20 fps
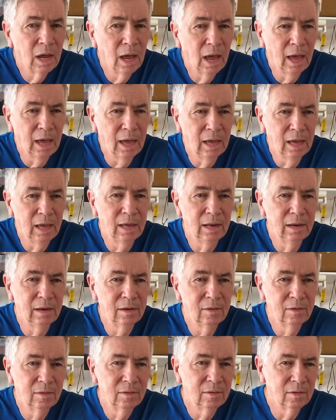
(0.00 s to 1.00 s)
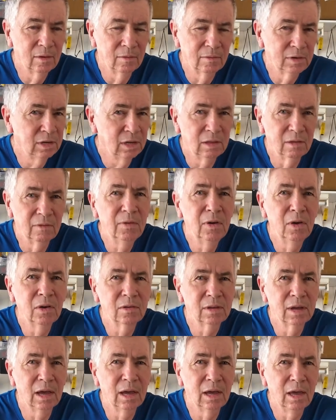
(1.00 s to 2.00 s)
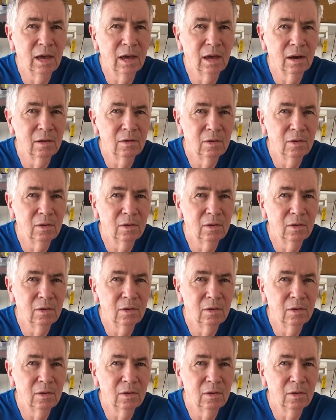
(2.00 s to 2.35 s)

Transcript: and obviously the first thing you're going